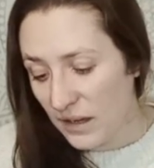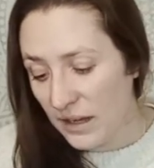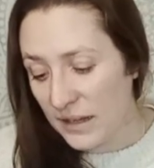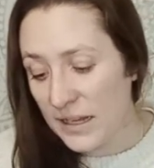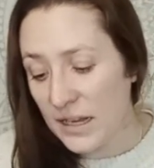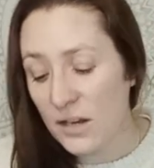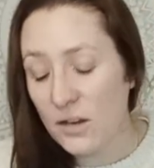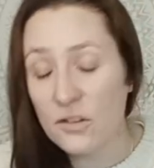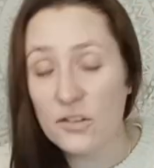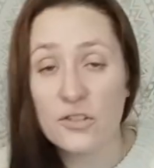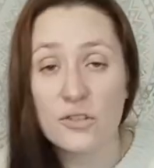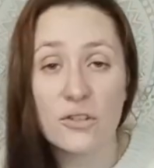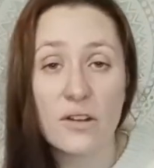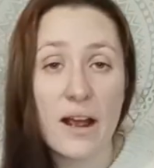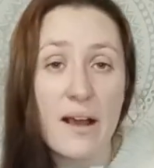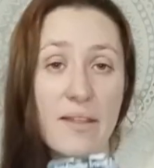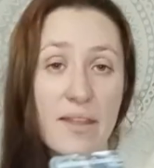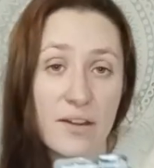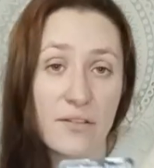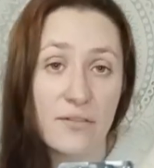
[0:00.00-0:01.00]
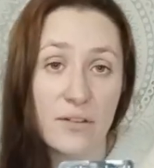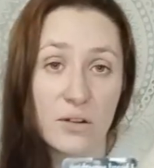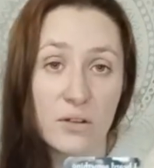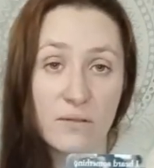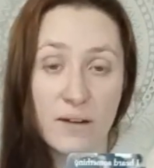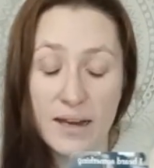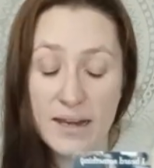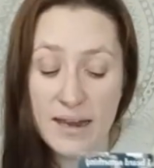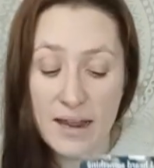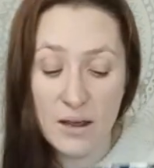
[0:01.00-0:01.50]
And they're not sure how they
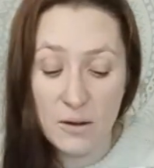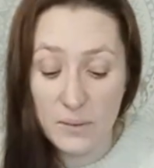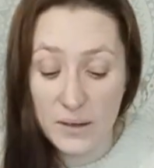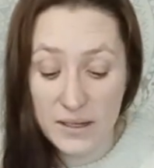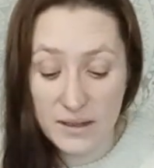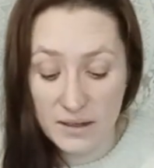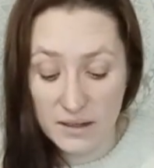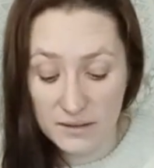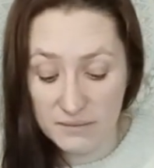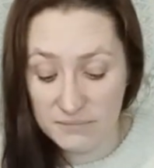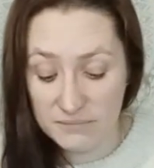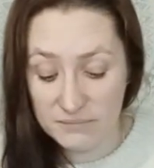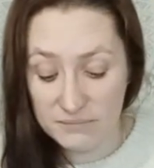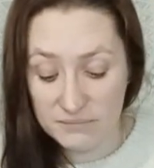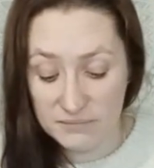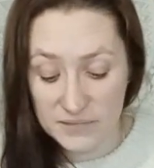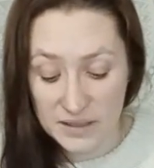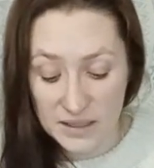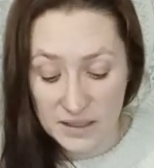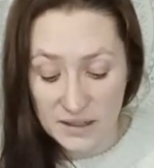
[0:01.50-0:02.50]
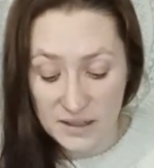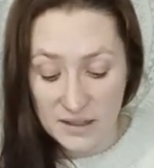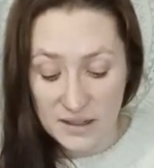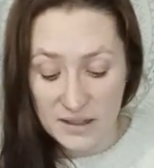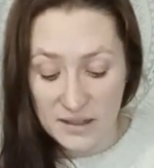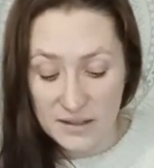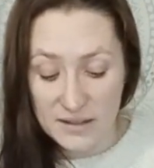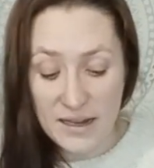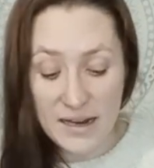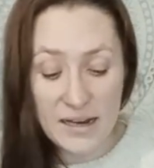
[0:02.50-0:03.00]
feel right now either.
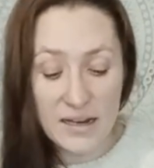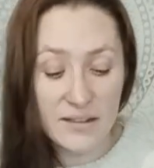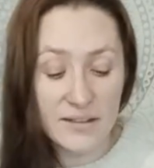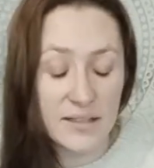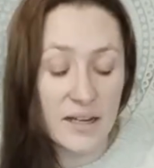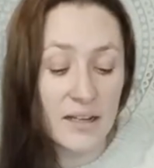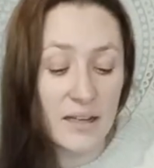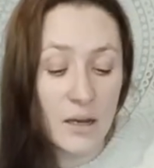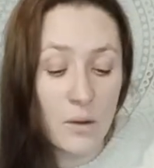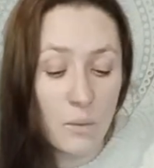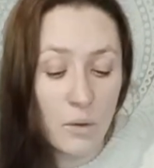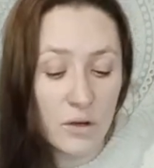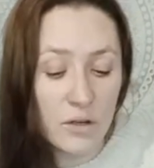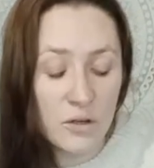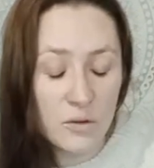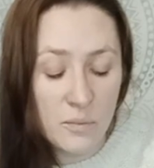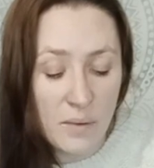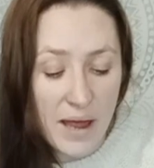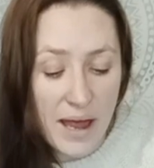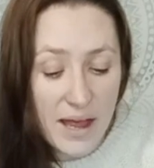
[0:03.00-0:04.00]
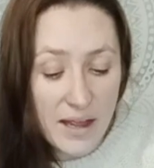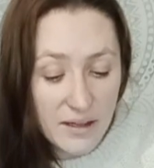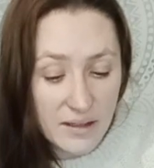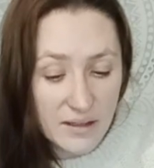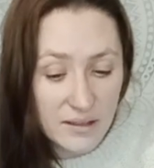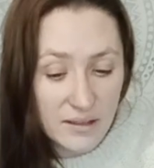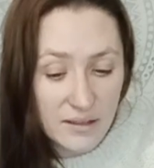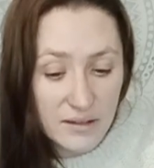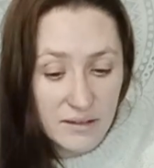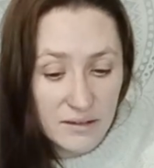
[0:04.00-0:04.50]
It's like they want you
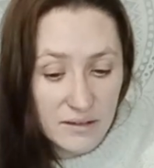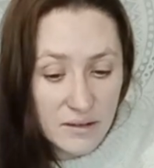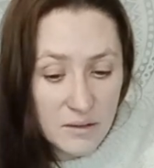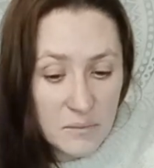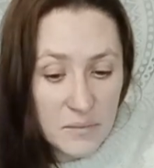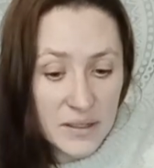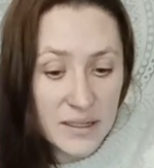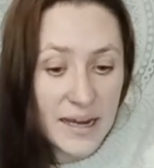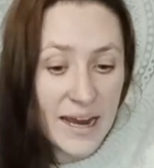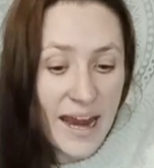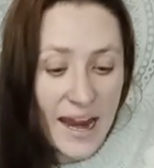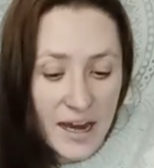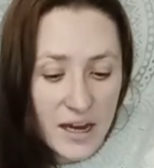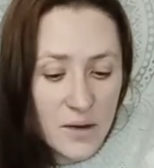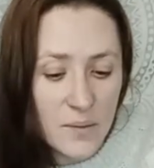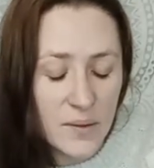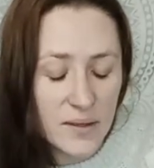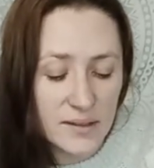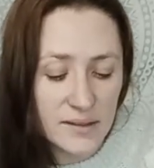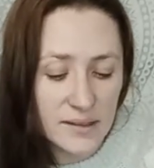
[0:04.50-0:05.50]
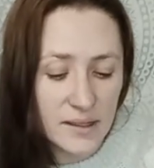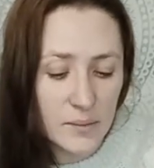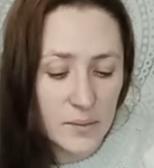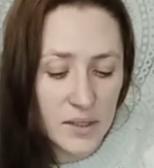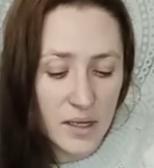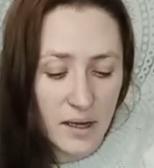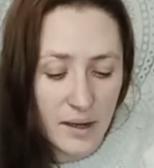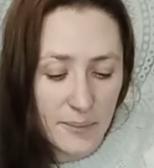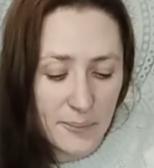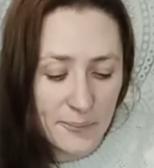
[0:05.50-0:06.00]
back, but they hate you at the same
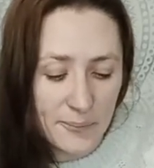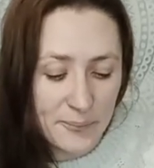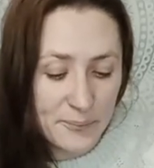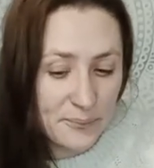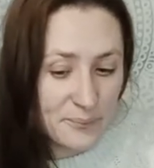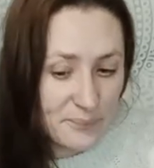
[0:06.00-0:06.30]
time.